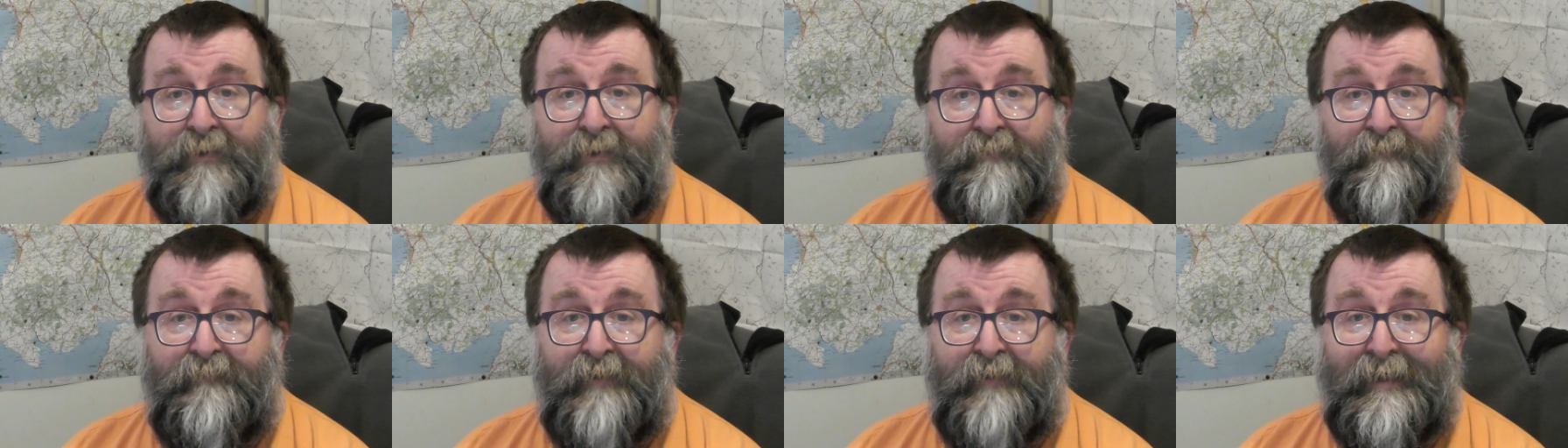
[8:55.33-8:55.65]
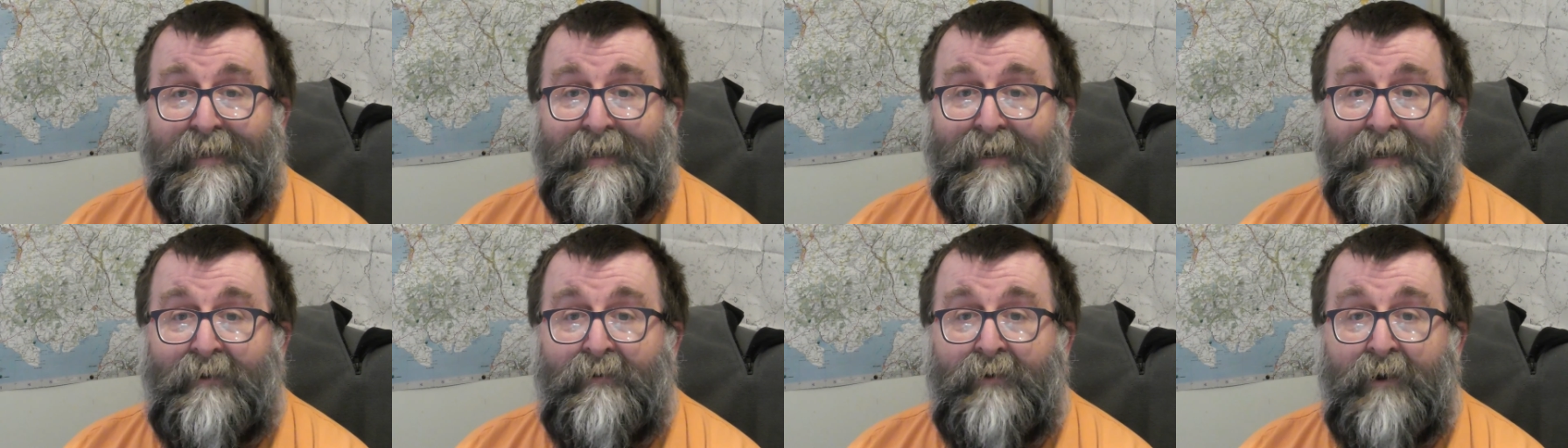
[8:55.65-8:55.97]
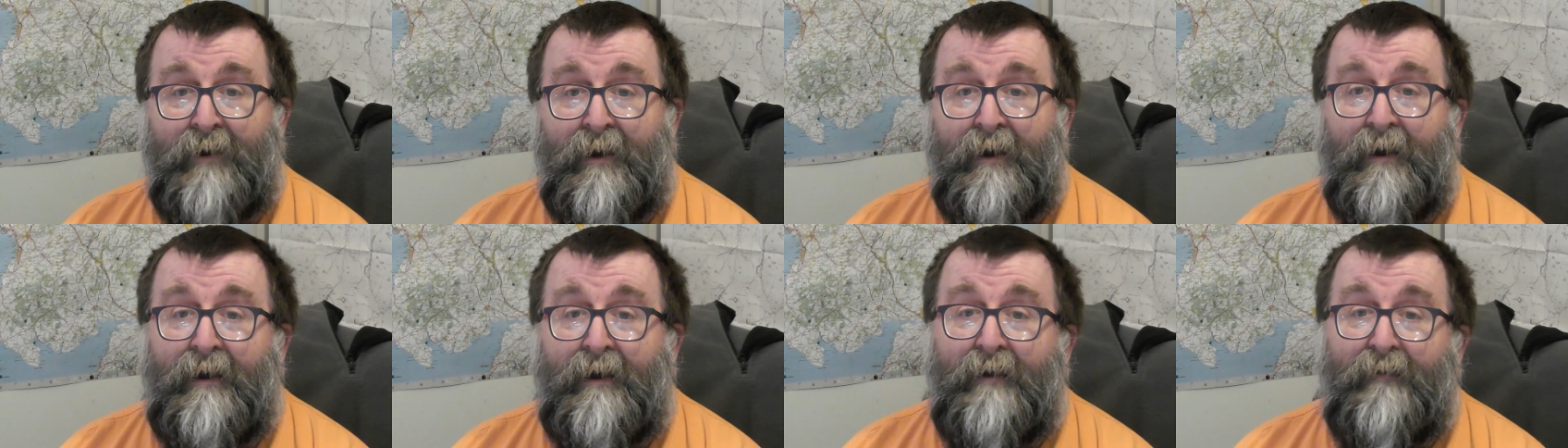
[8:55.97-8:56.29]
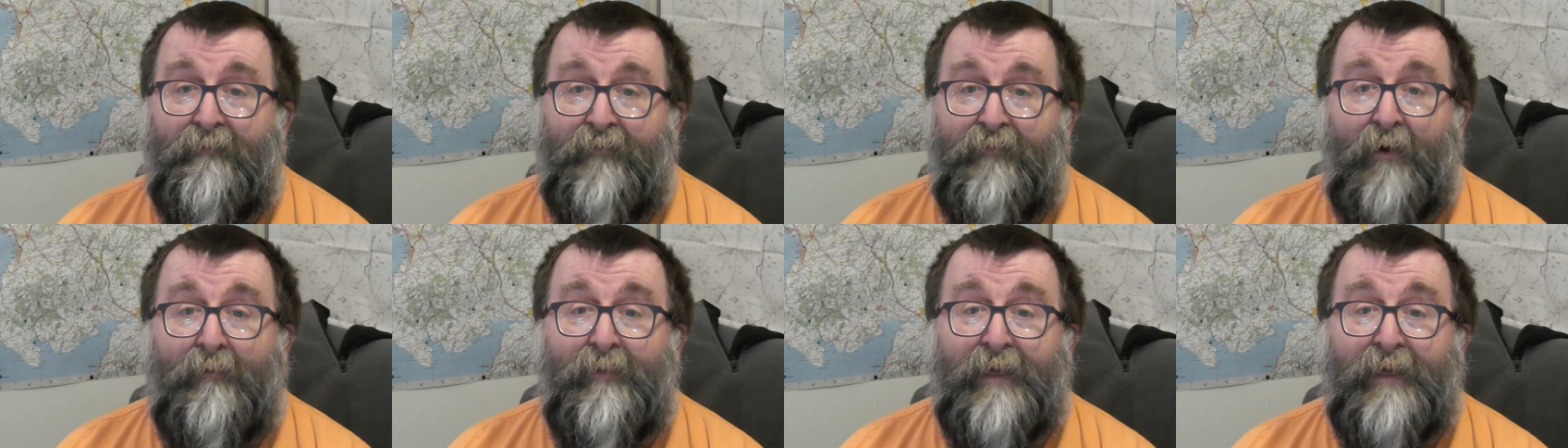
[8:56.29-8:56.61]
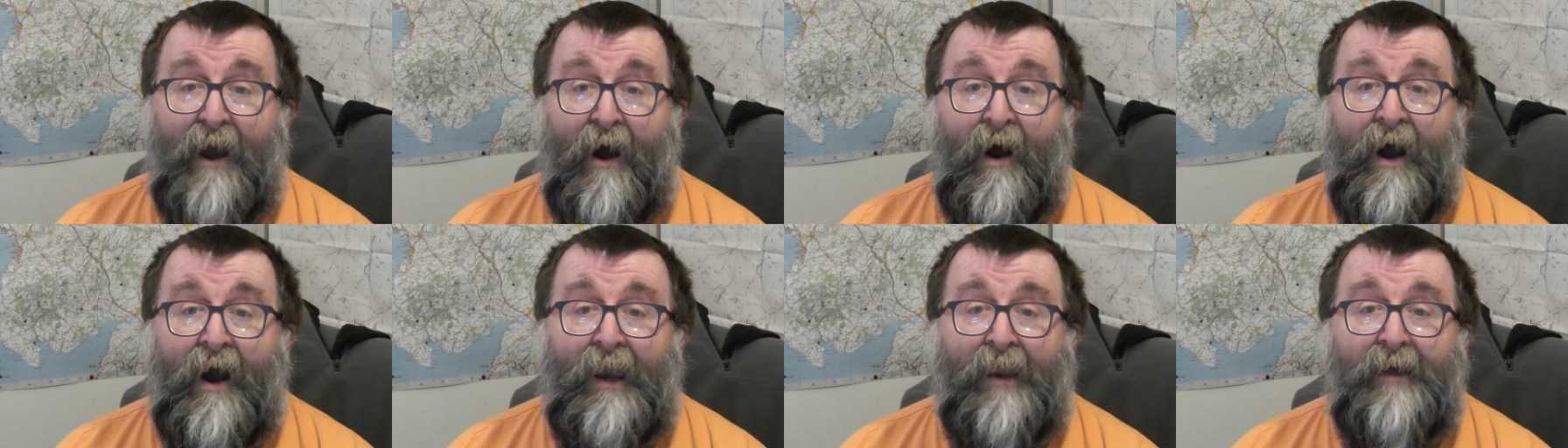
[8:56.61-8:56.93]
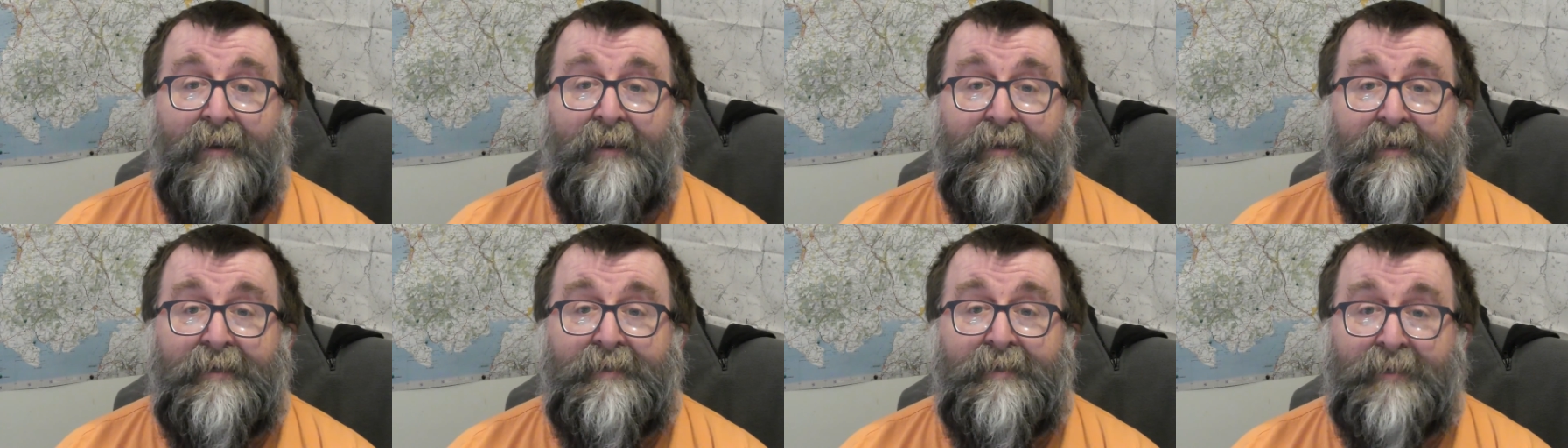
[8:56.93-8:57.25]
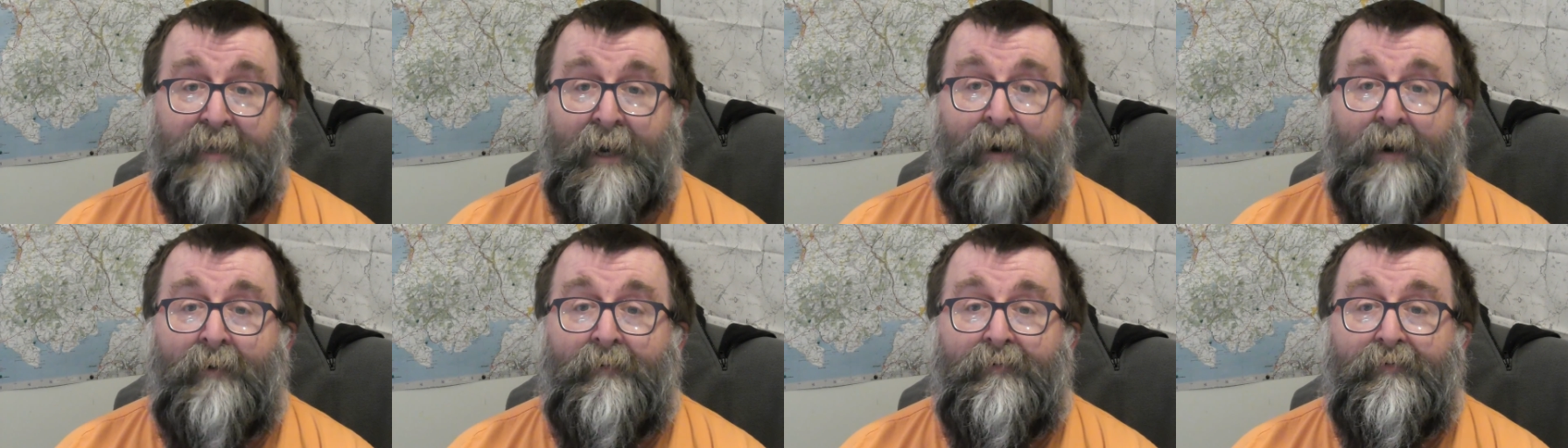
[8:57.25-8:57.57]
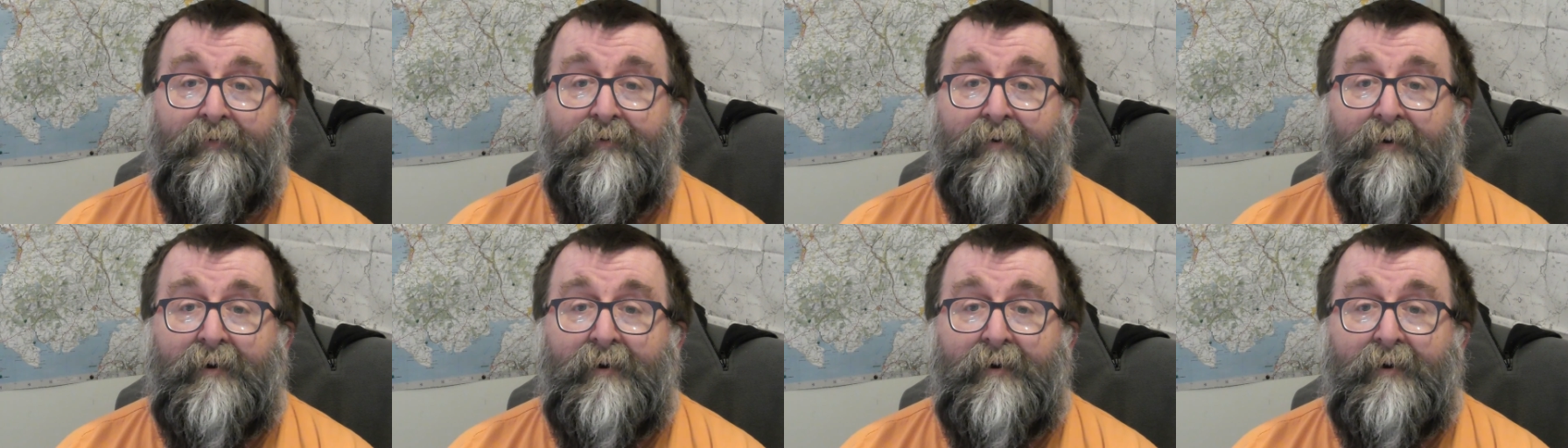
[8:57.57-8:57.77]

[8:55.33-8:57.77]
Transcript: and video from the island itself